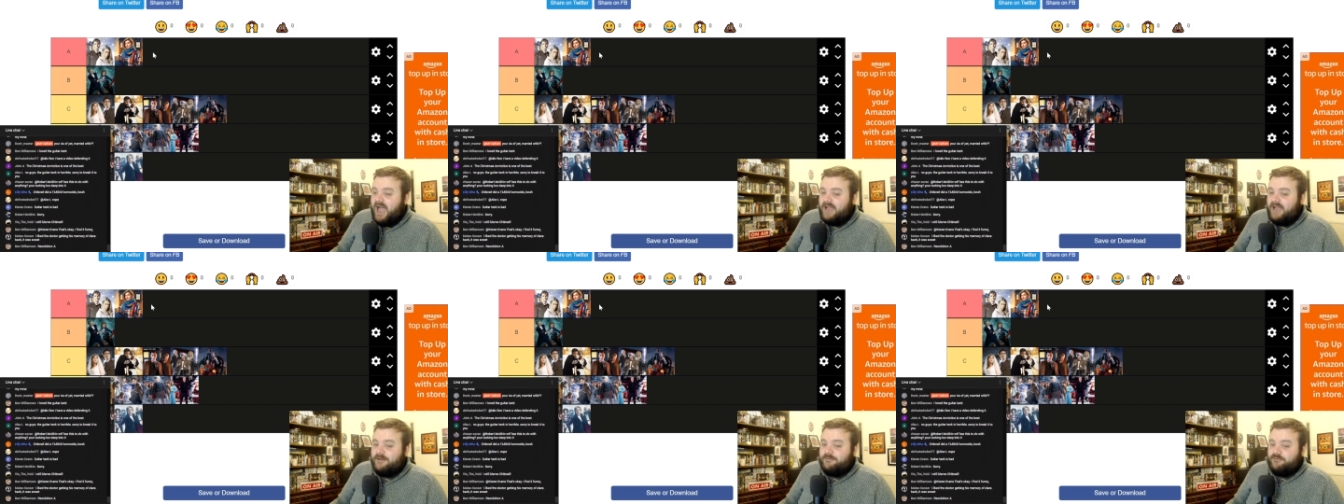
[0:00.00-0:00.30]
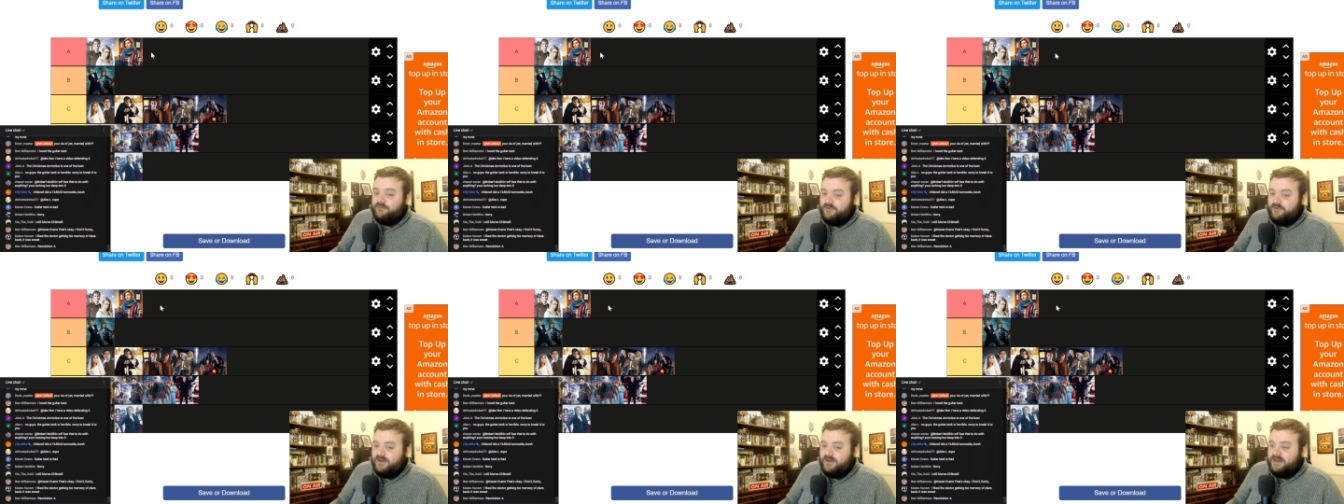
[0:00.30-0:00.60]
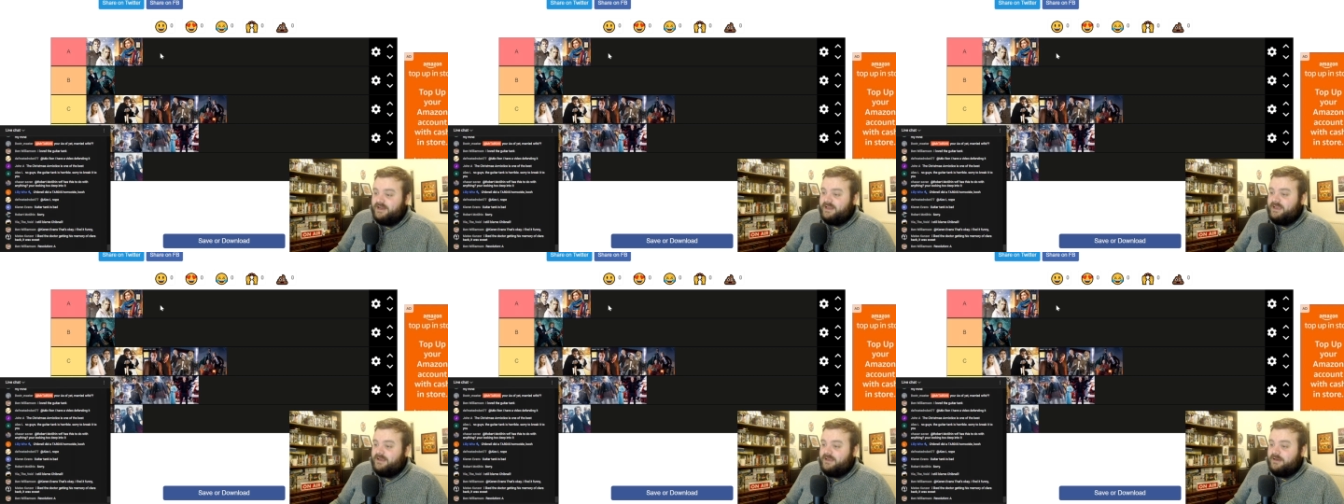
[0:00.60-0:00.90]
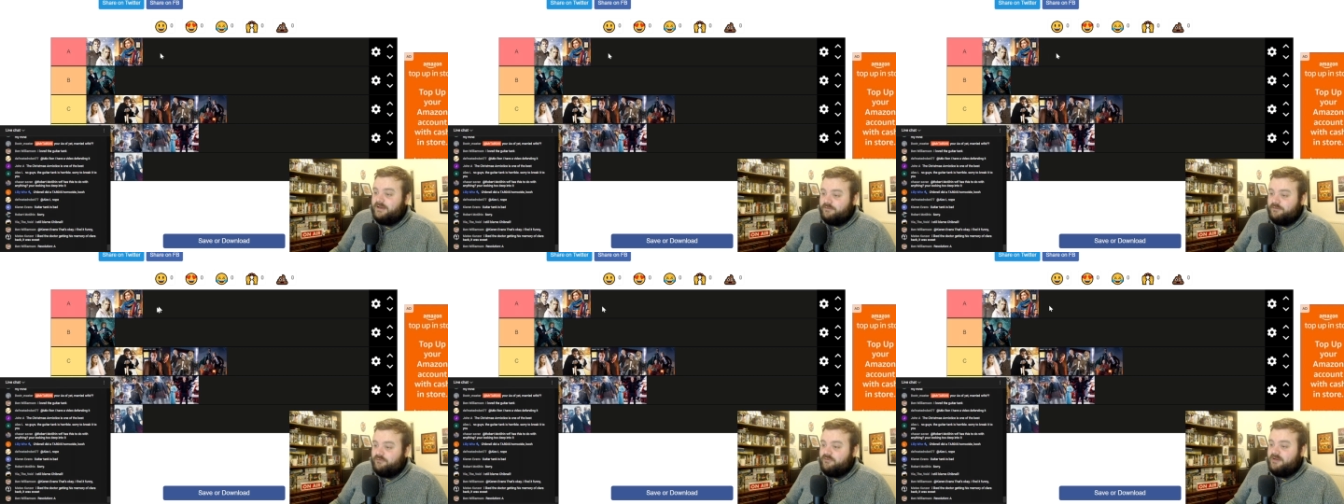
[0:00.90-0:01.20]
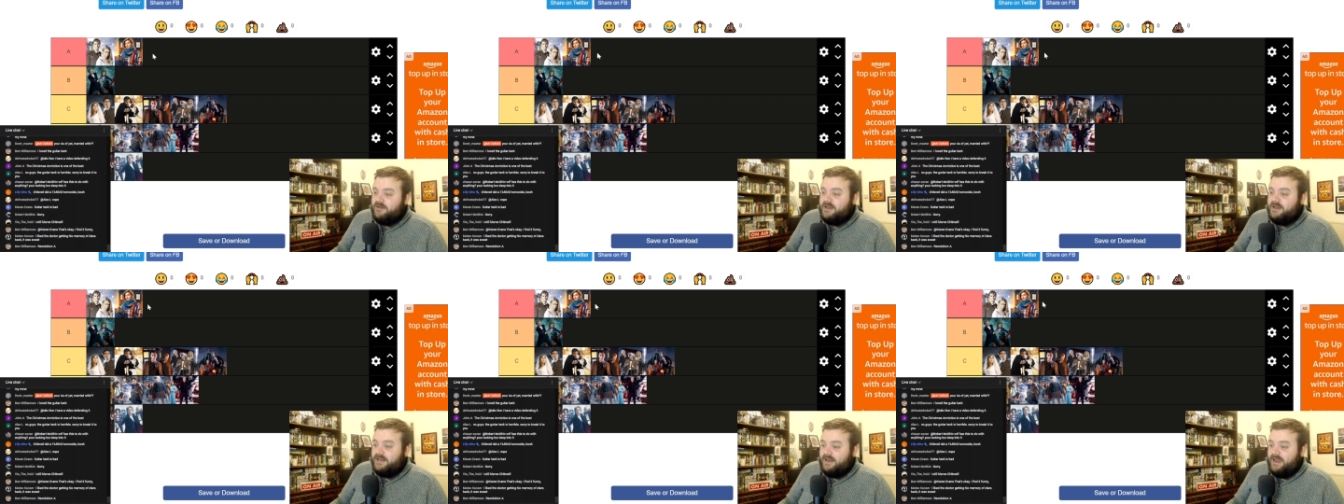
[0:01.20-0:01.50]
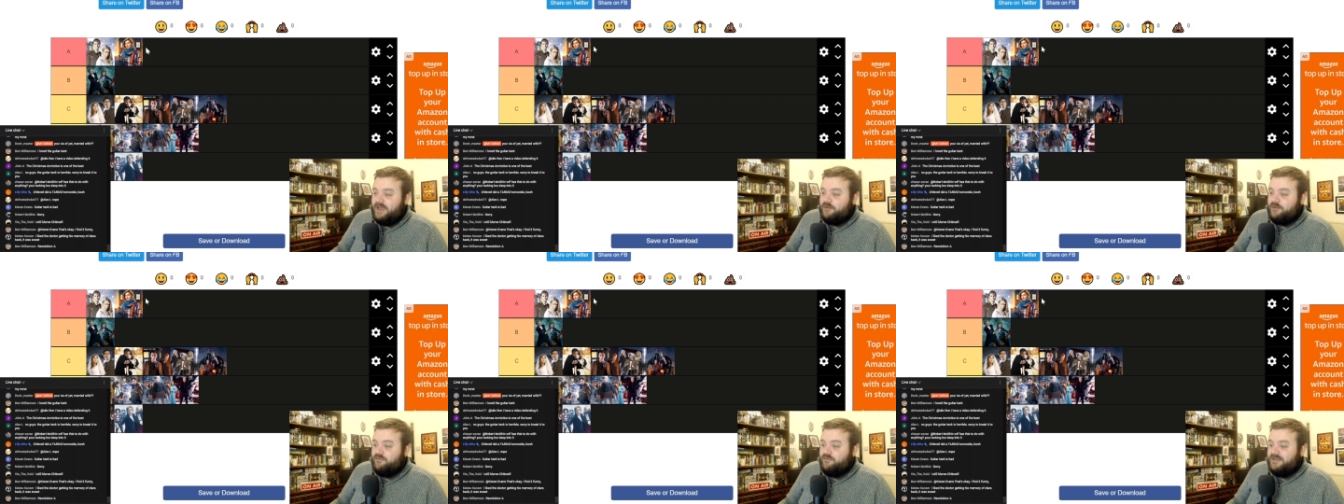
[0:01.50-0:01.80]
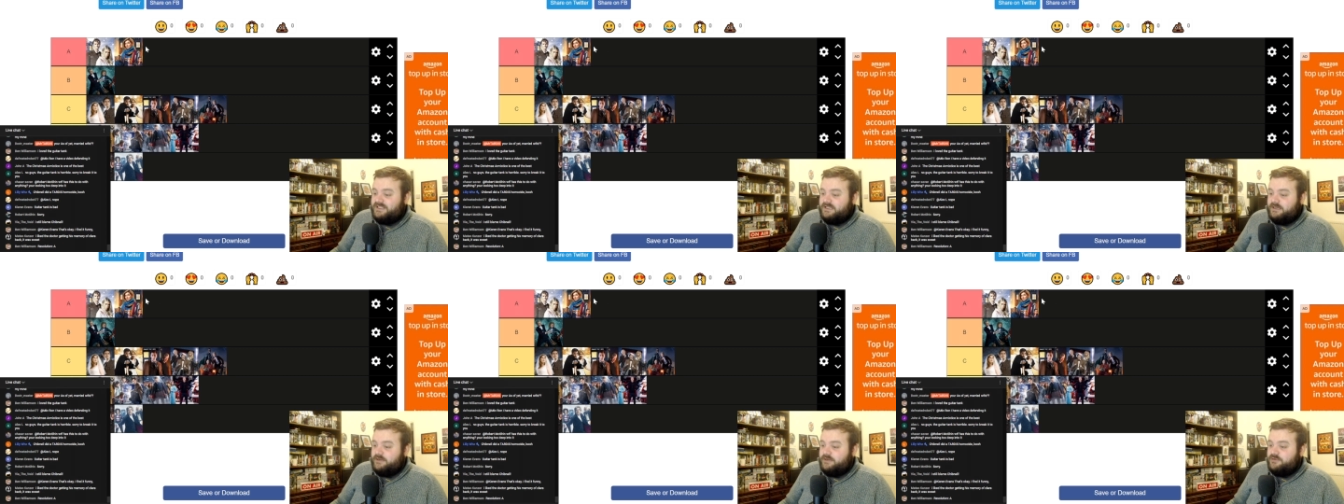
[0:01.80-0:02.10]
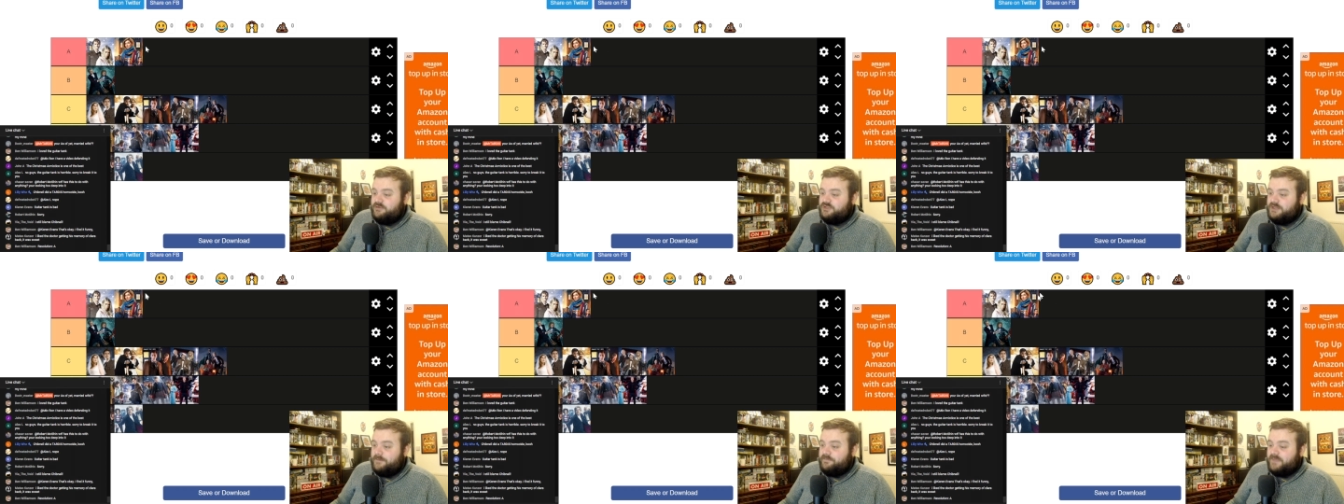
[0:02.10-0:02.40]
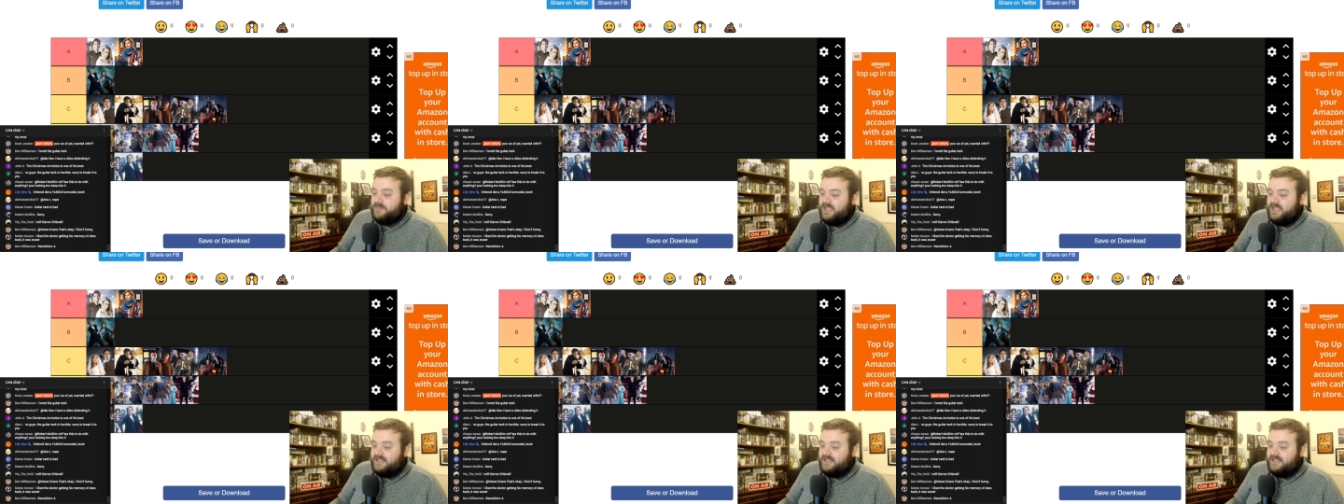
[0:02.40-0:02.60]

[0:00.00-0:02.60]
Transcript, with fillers: I really, really like Resolution.